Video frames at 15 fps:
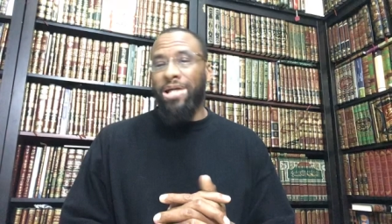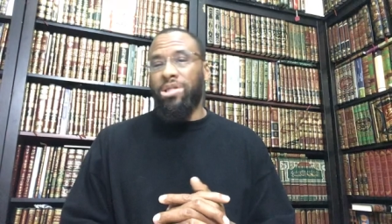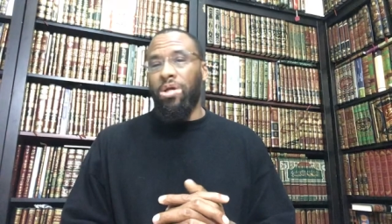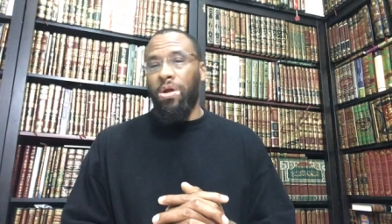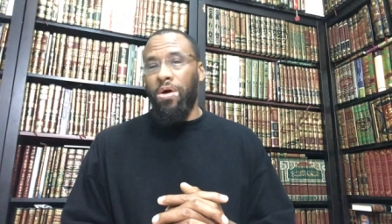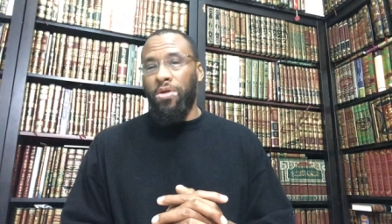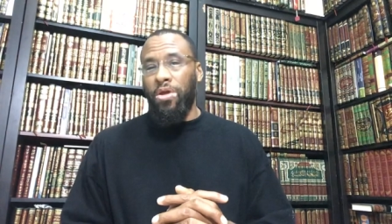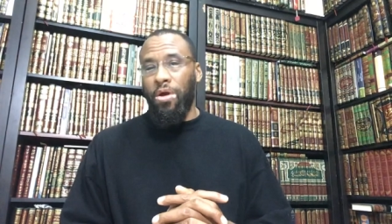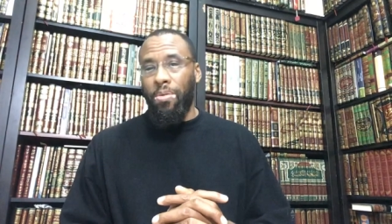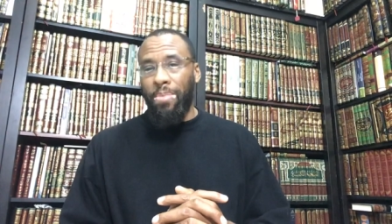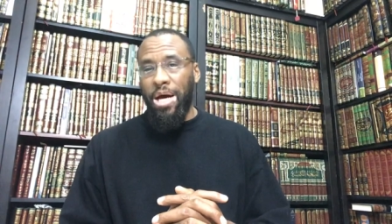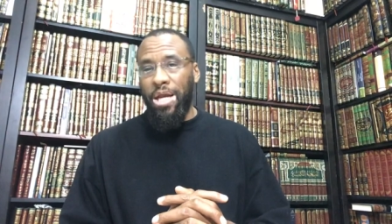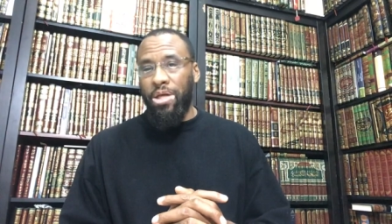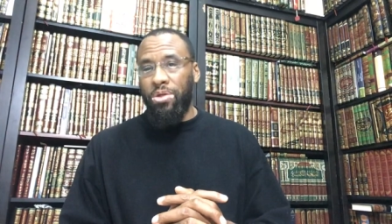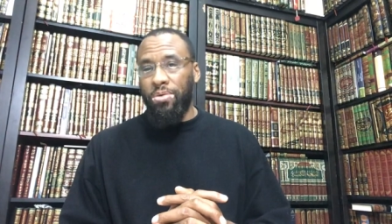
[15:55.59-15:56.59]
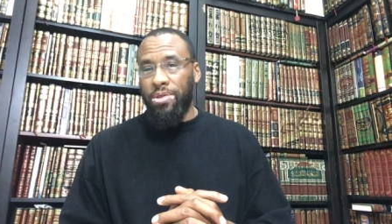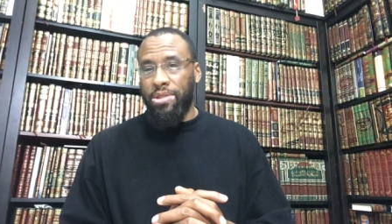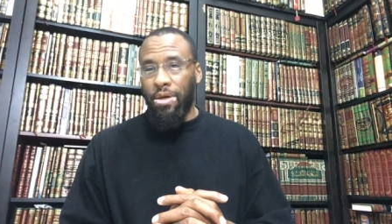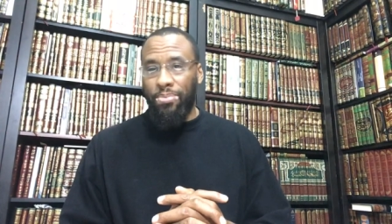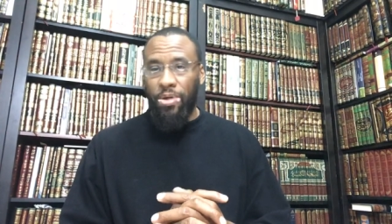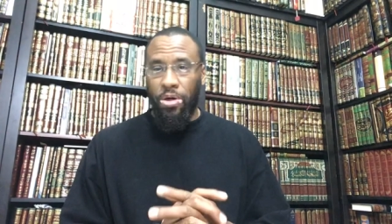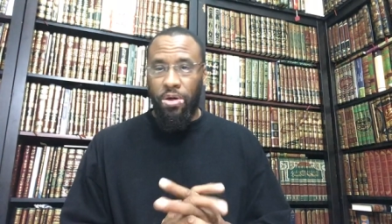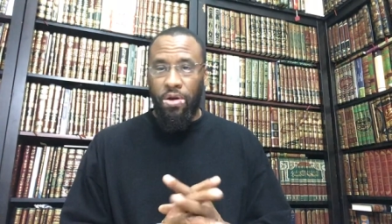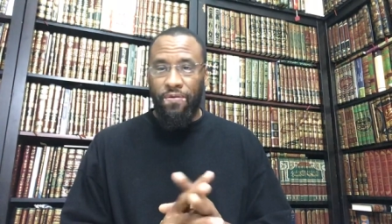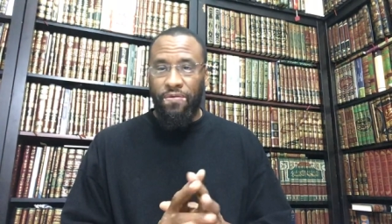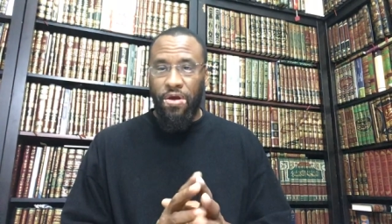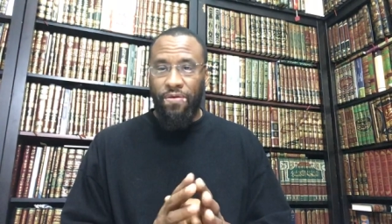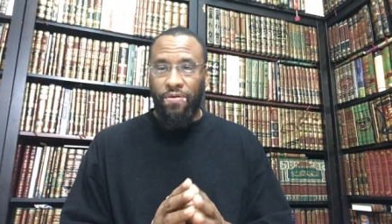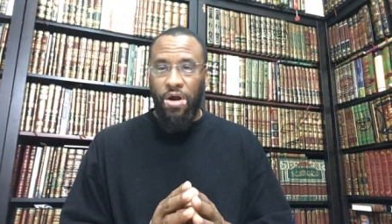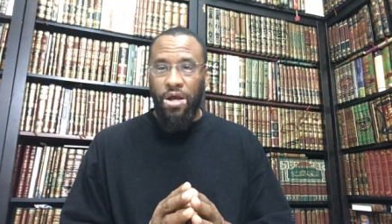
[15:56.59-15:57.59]
and we ask Allah the Almighty to accept
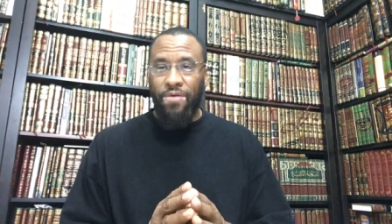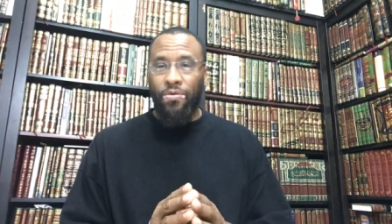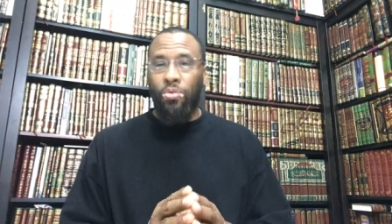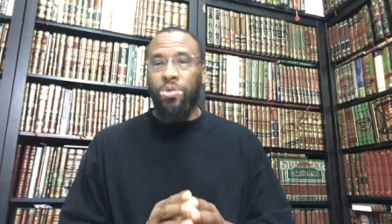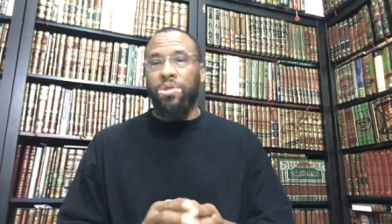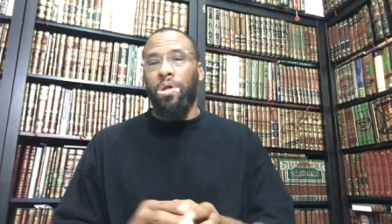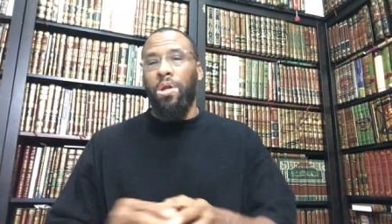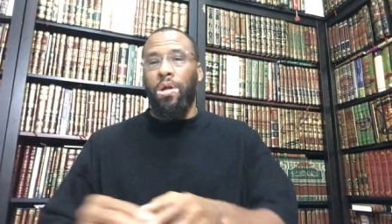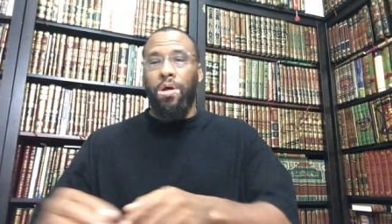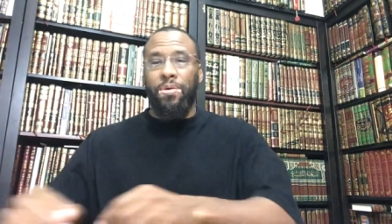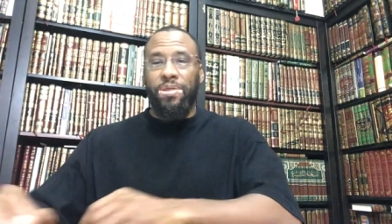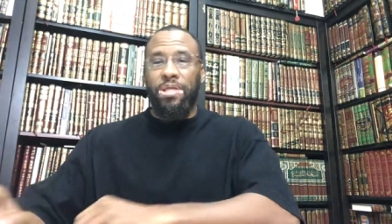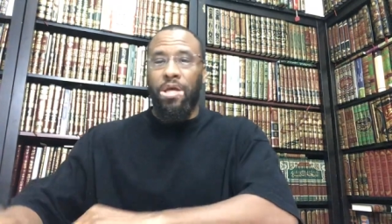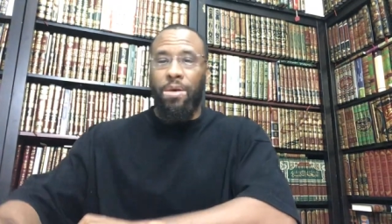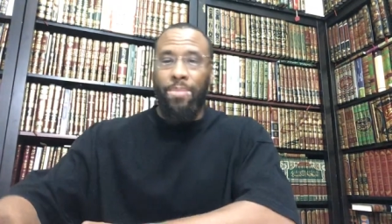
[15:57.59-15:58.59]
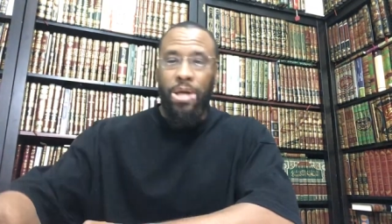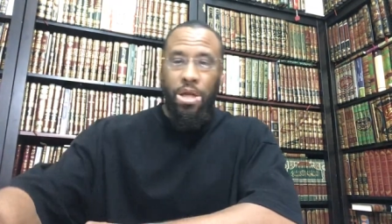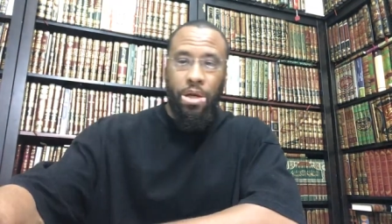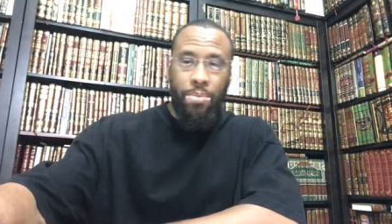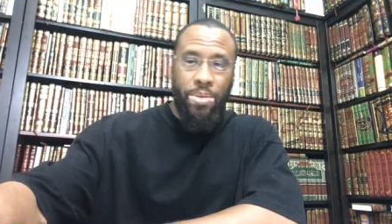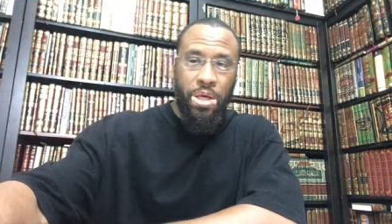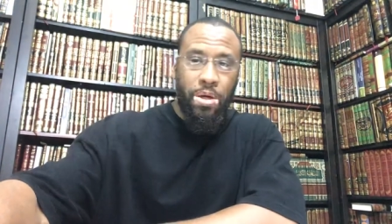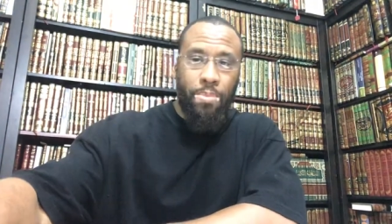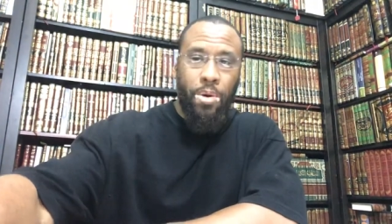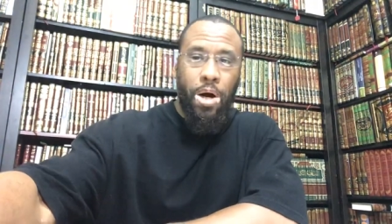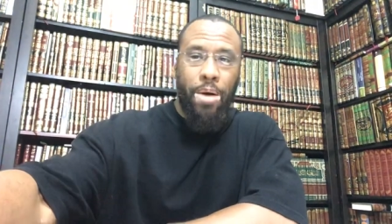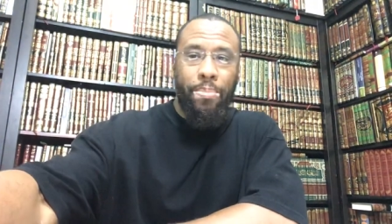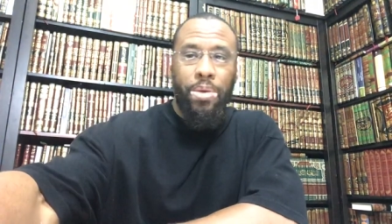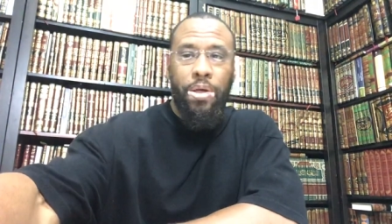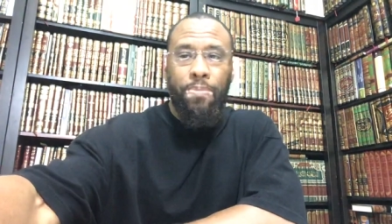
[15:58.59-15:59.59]
our good and forgive our evil. Sallallahu alaihi wasallam ala
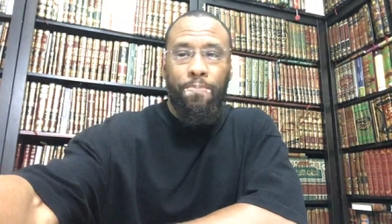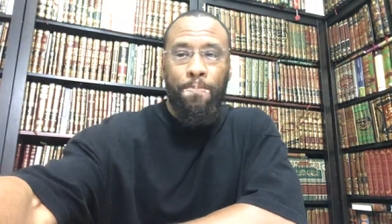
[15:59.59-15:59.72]
nabiyyina